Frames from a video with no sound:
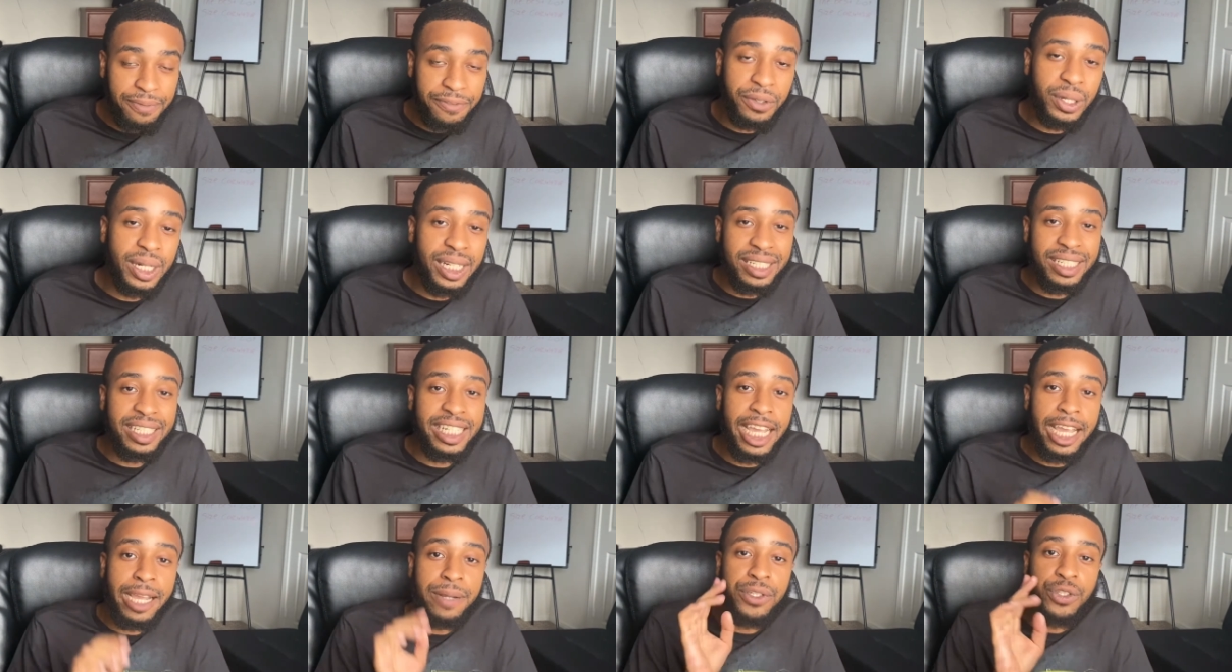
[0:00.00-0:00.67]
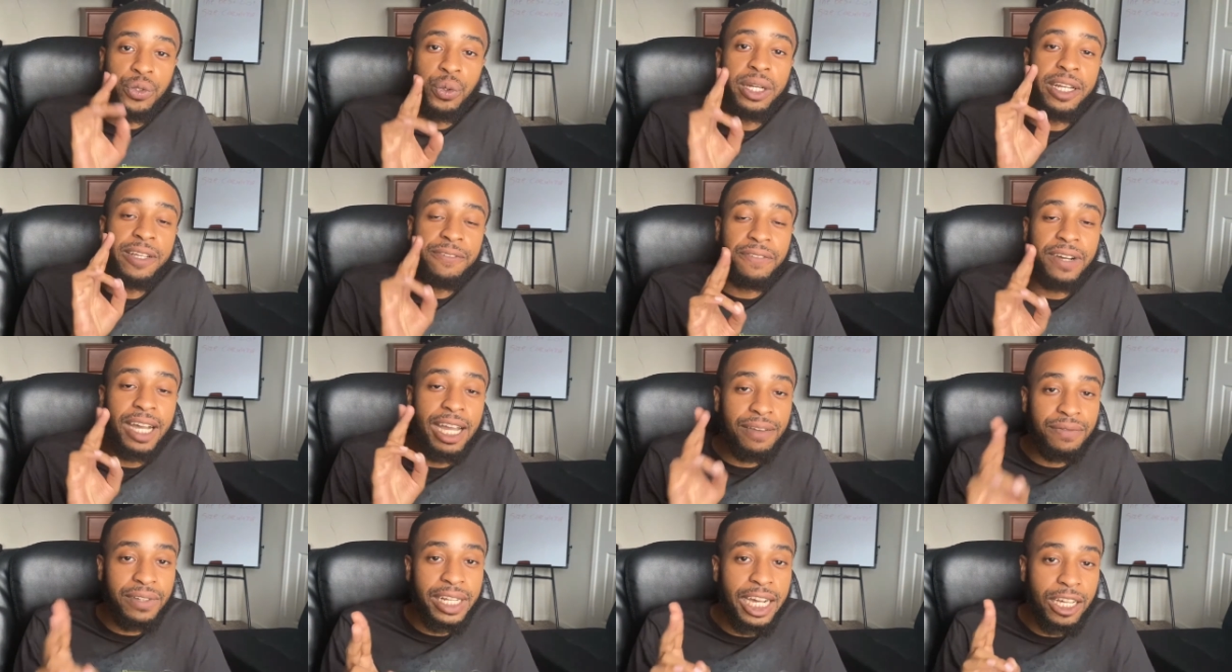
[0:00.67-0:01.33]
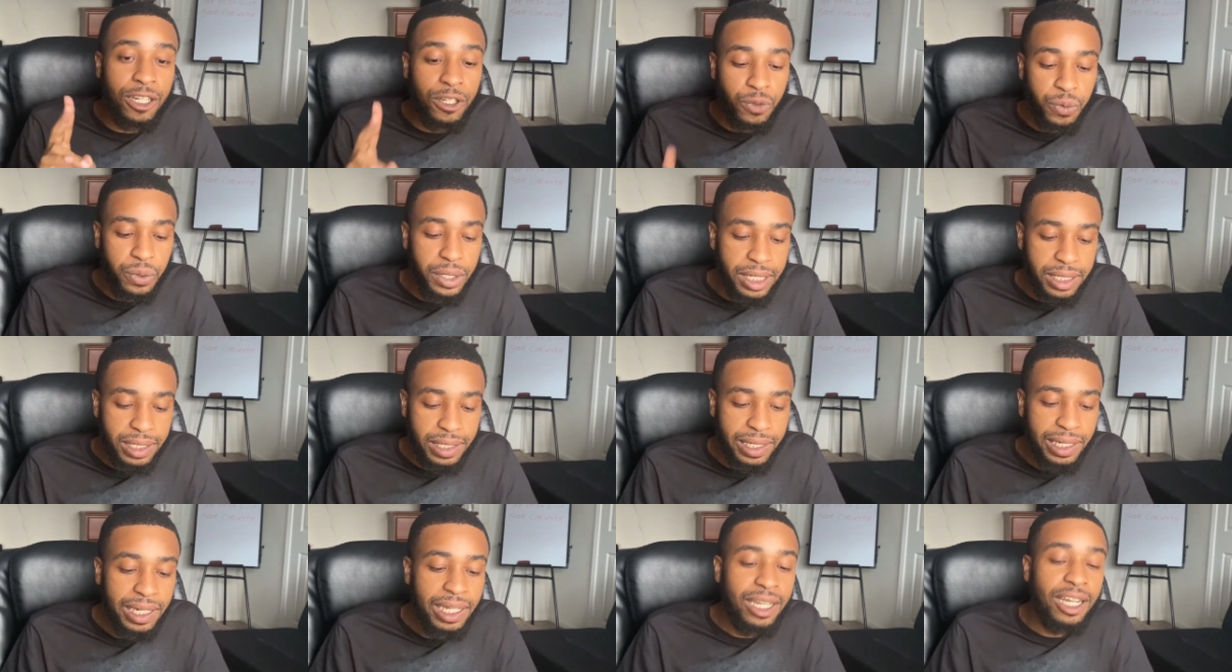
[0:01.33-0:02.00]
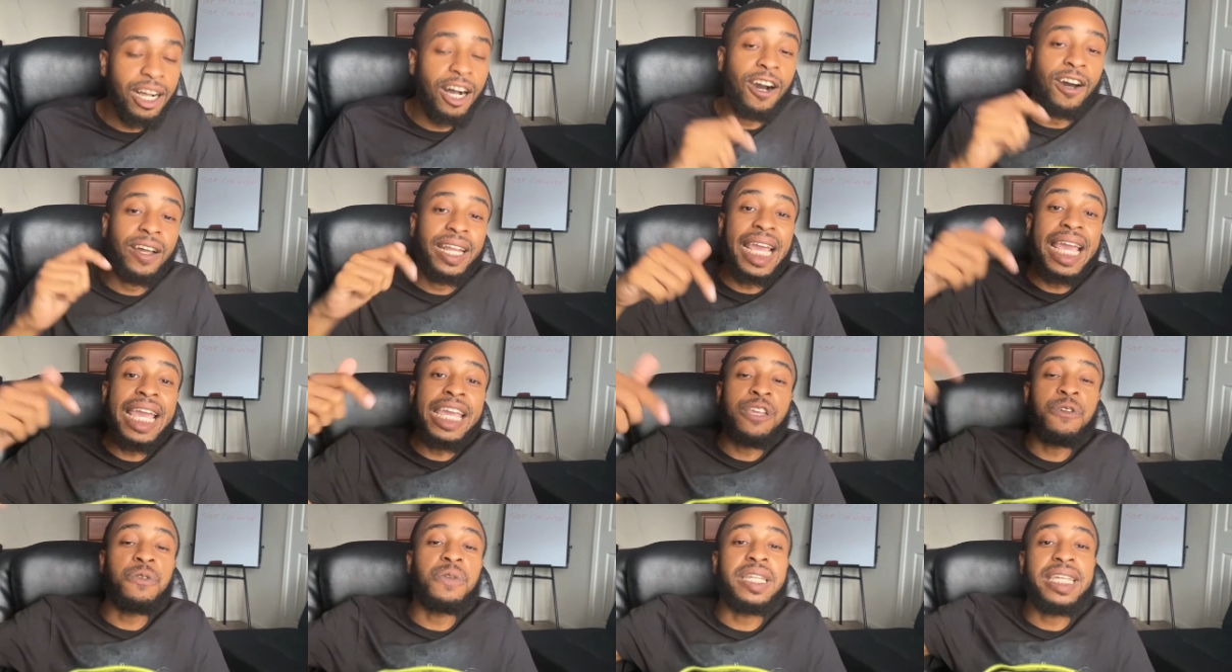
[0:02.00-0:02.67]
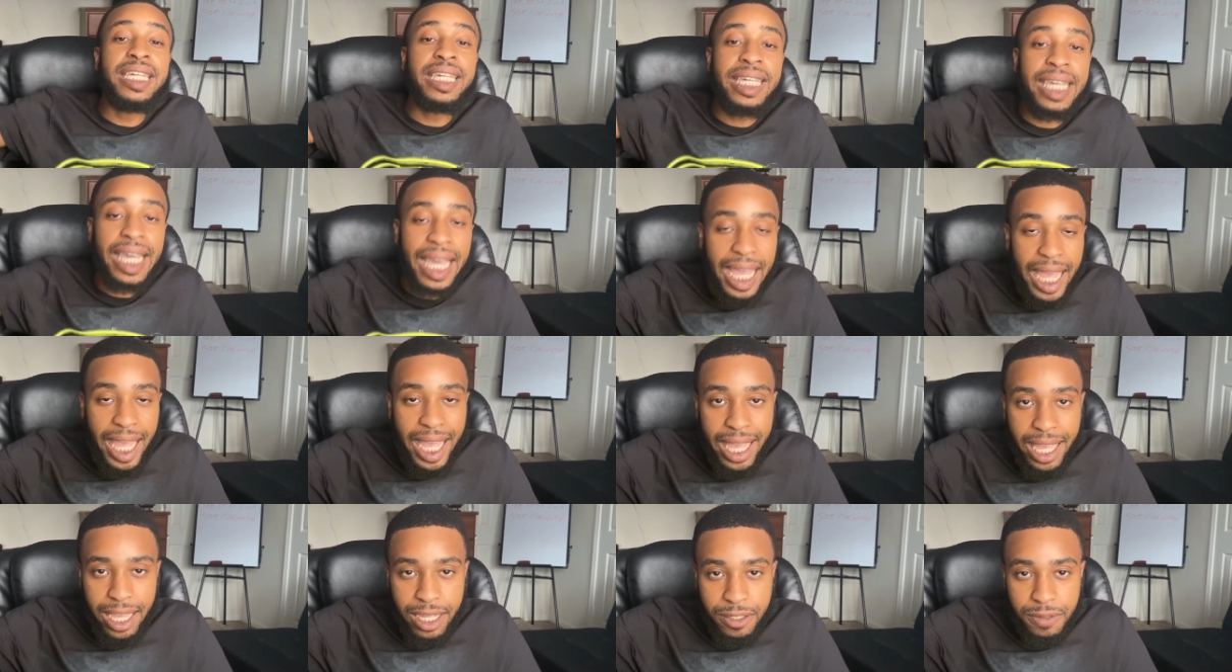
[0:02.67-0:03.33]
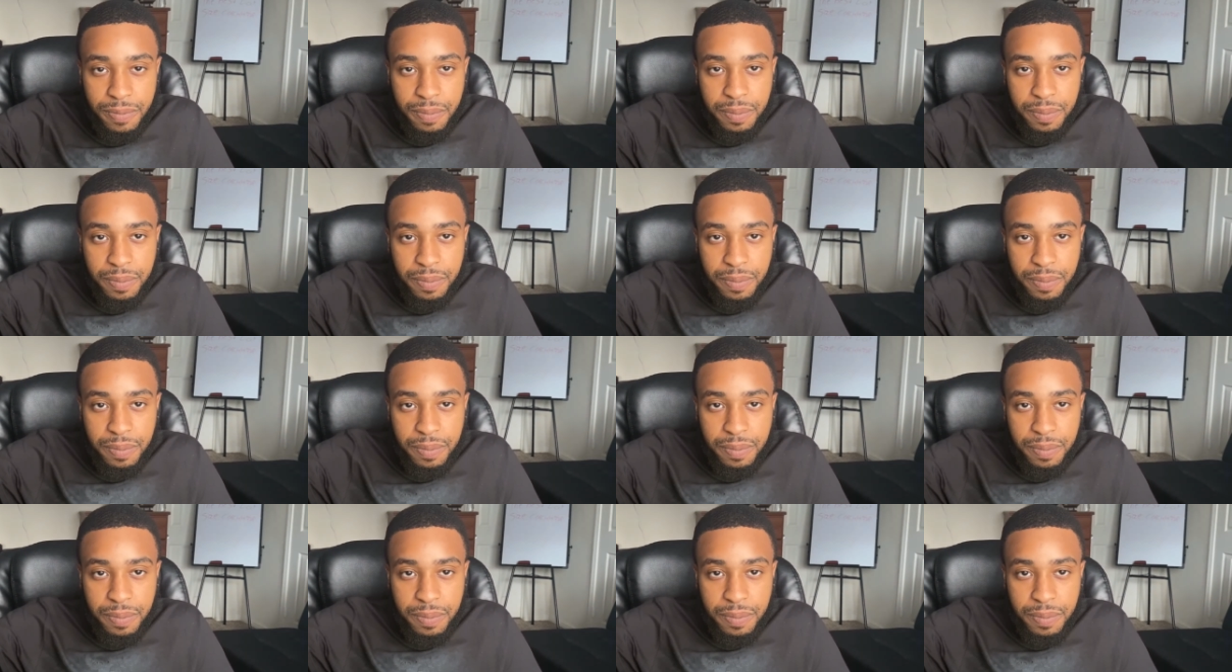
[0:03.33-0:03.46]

for the same $25 risk on AUD CAD.